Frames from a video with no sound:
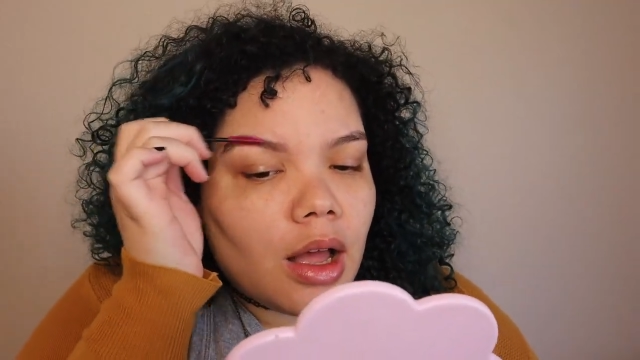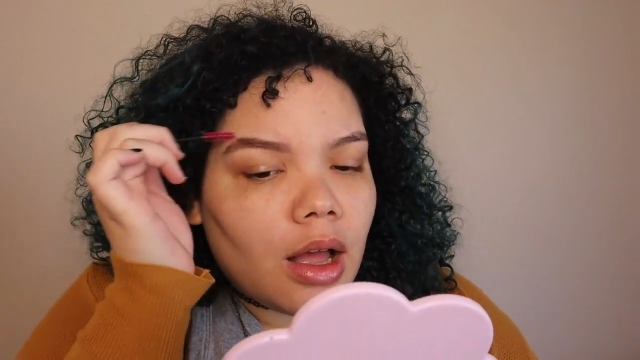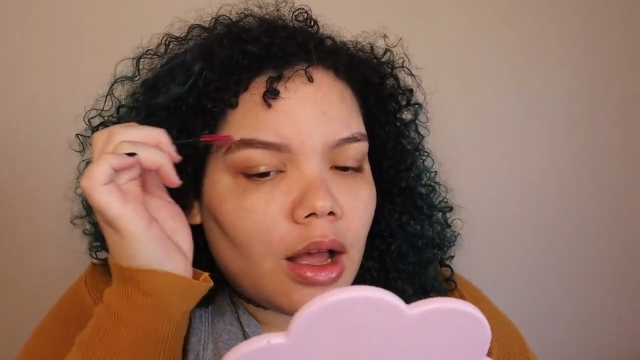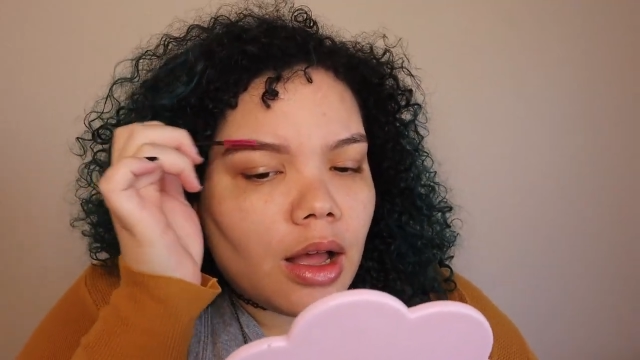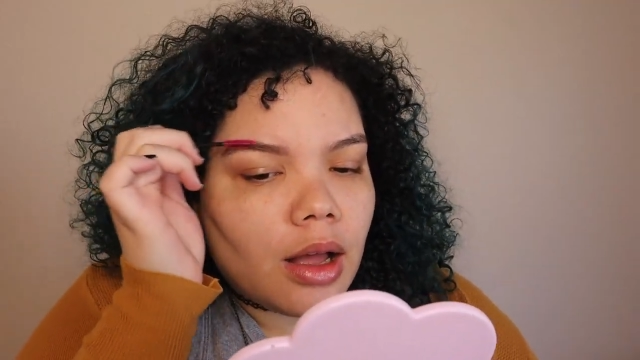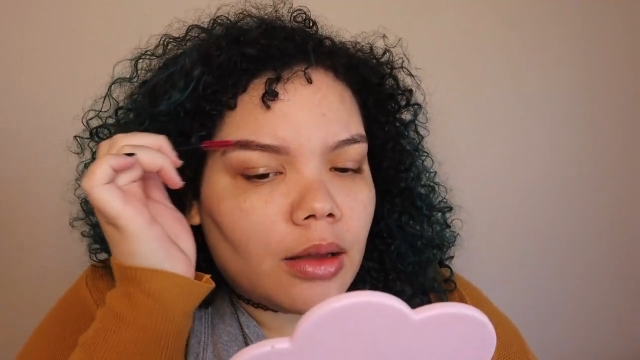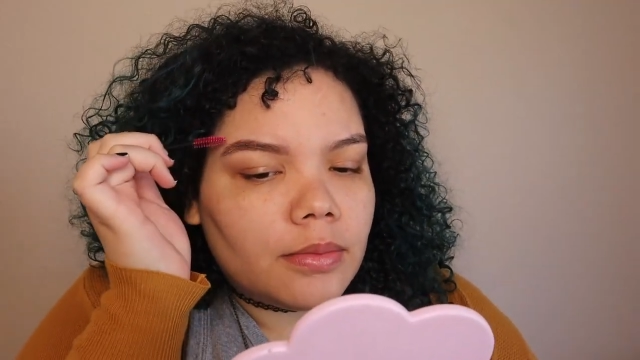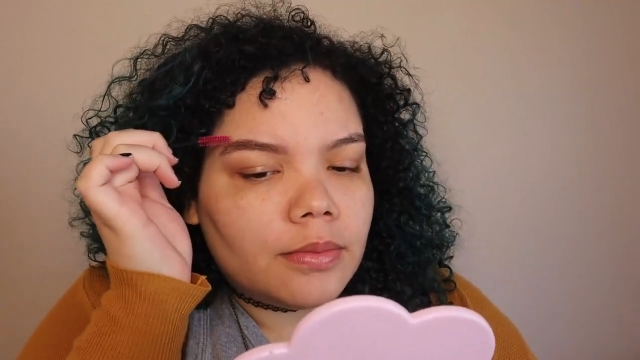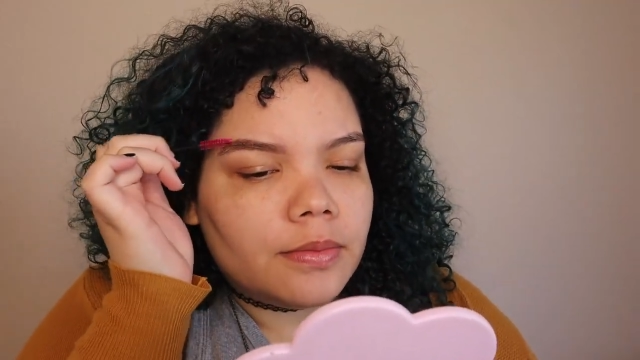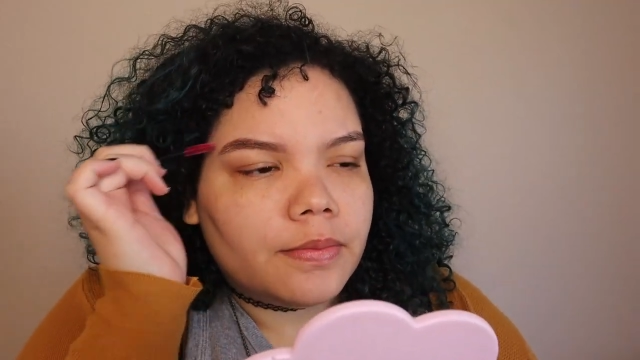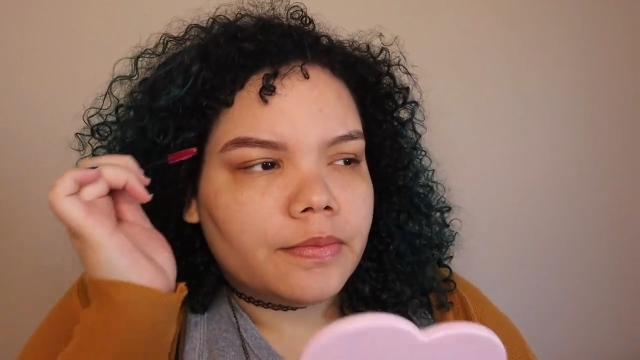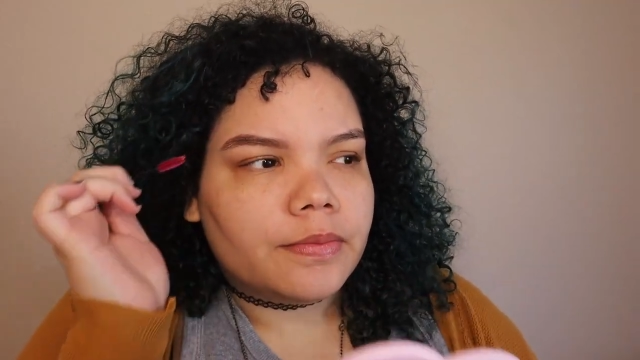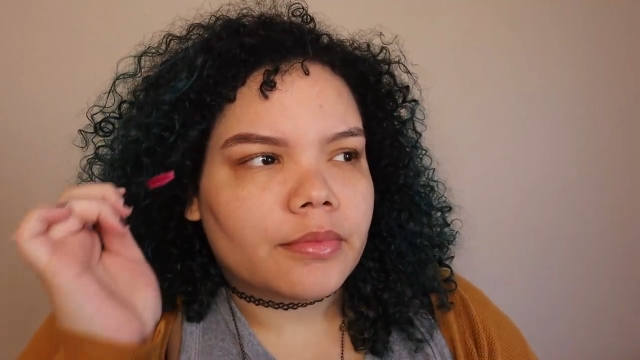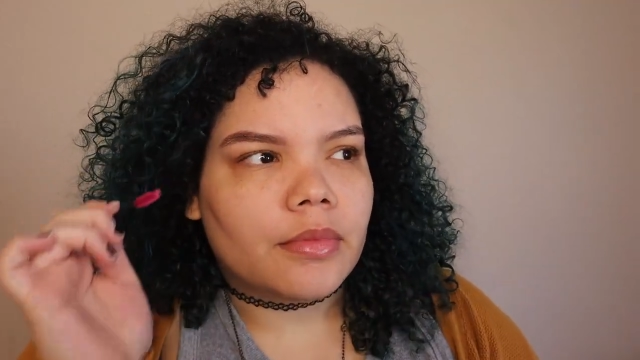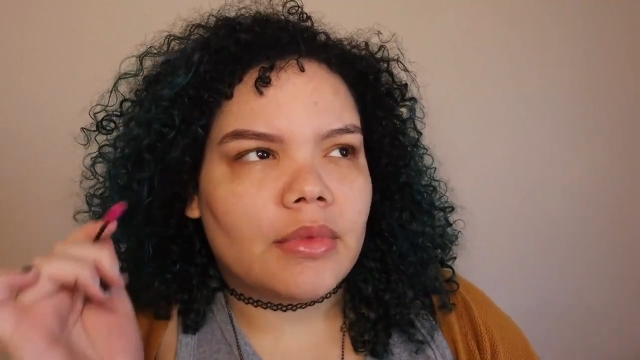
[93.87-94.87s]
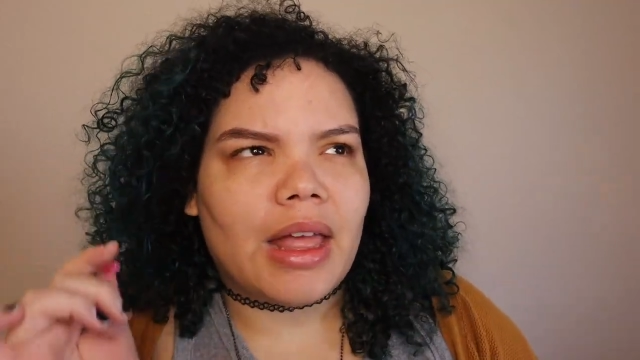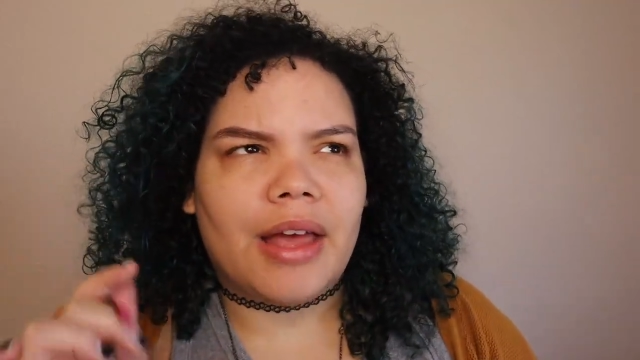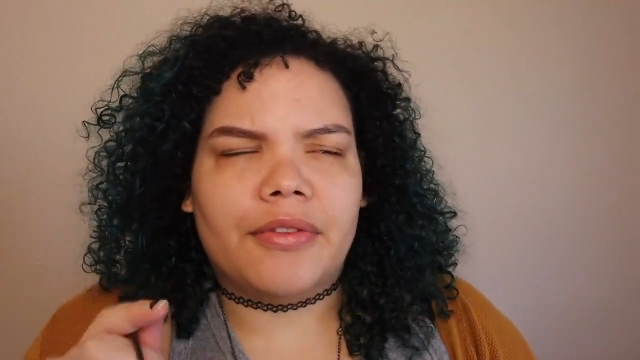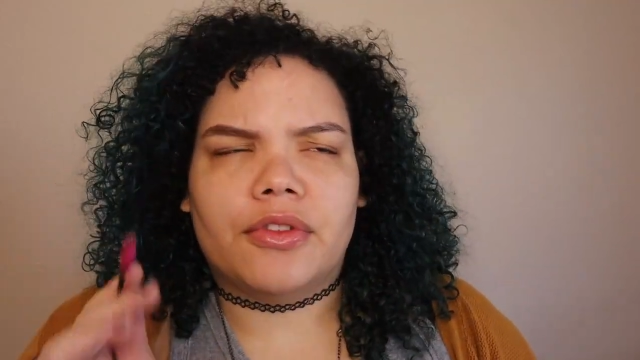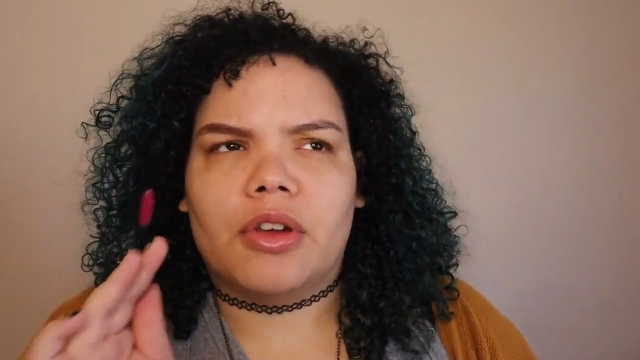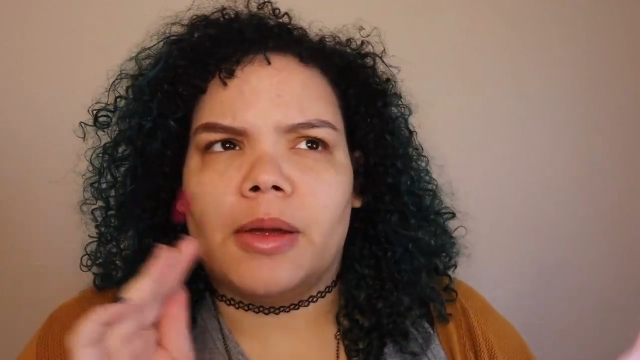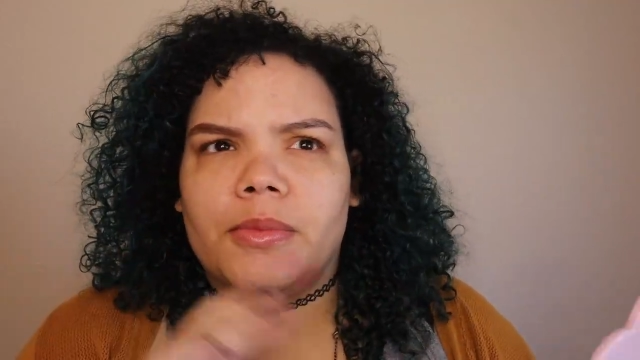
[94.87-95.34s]

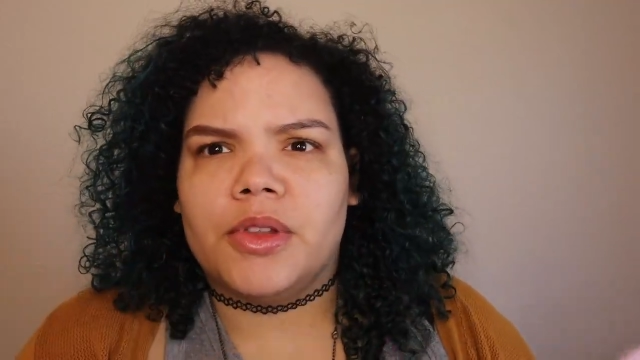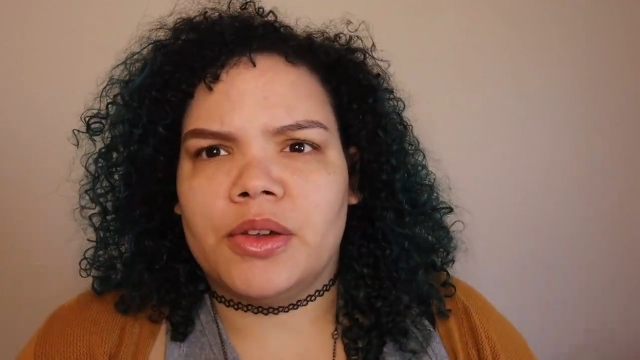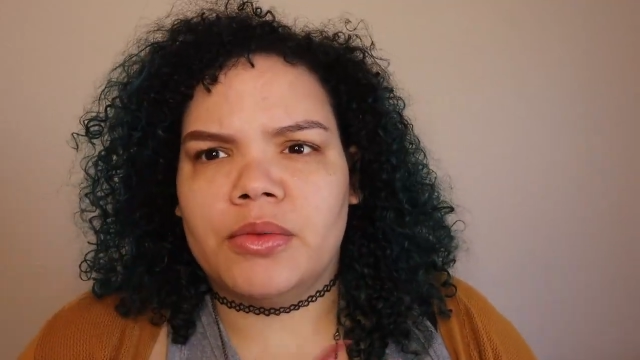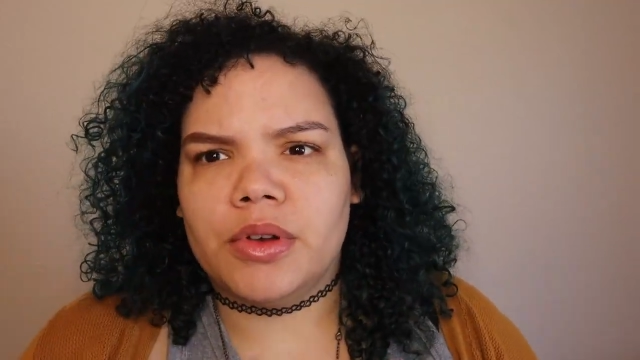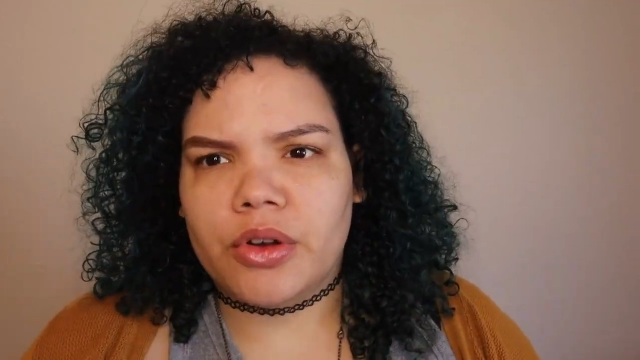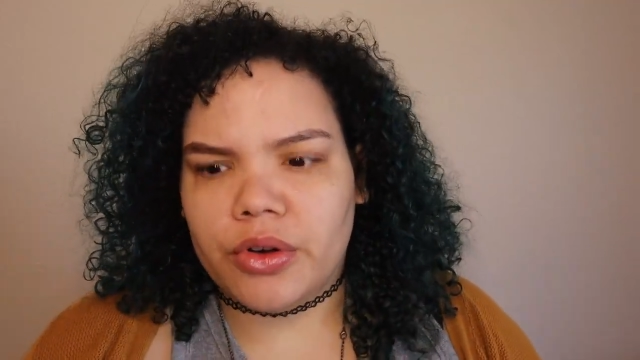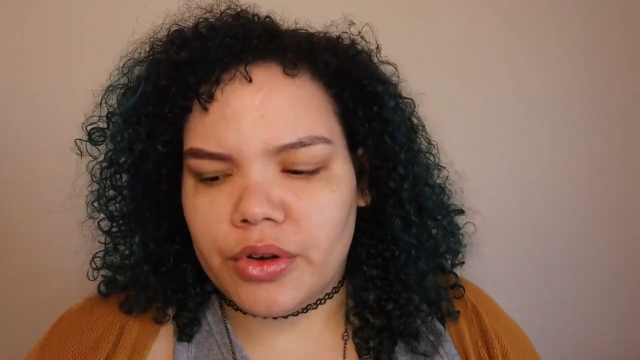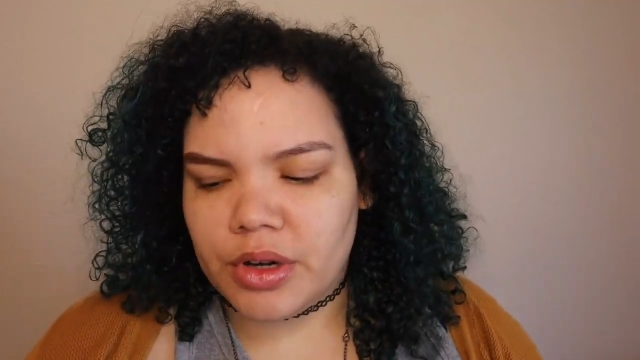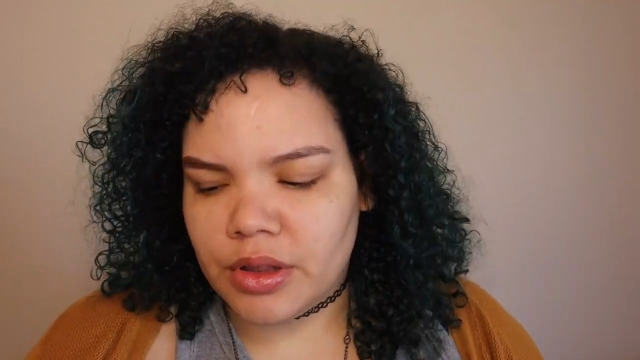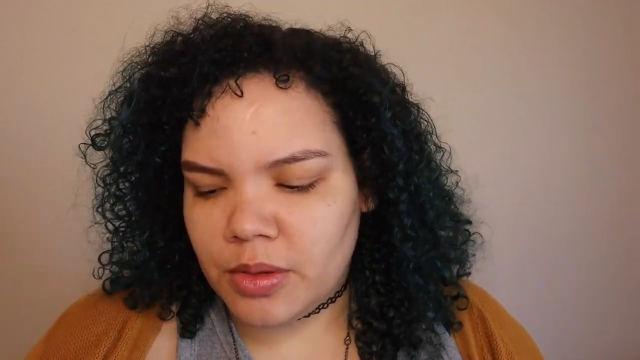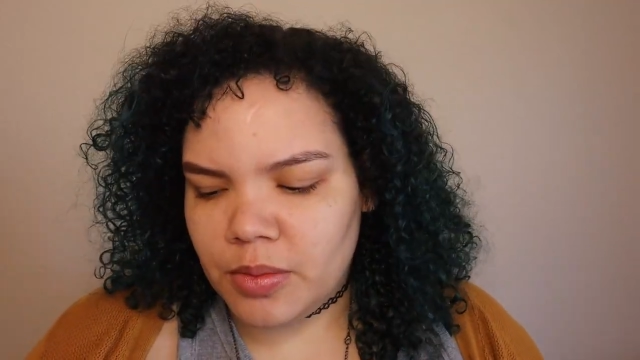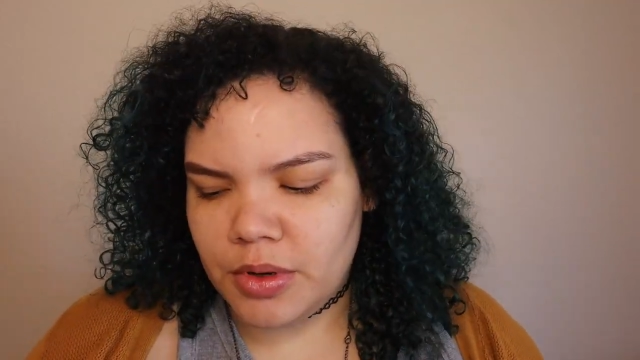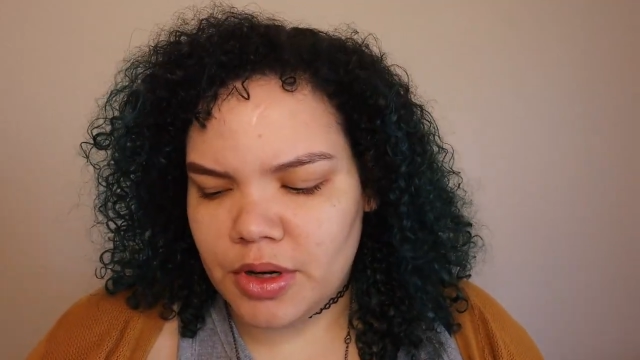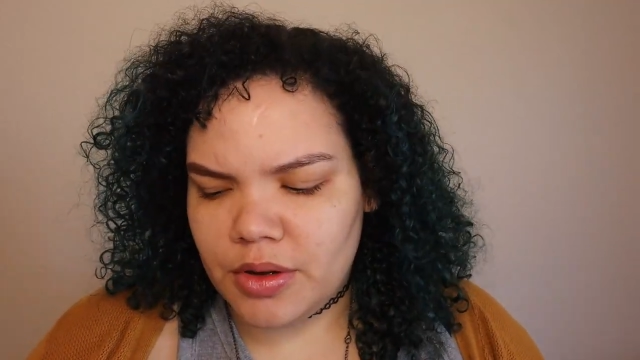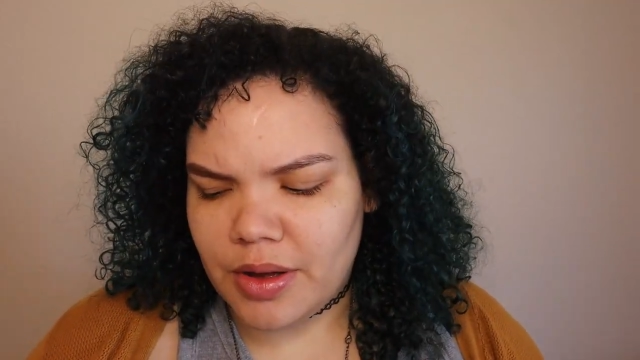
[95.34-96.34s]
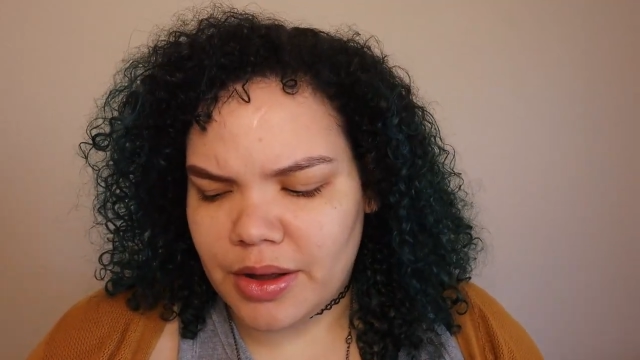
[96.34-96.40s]
after I'm done recording the video,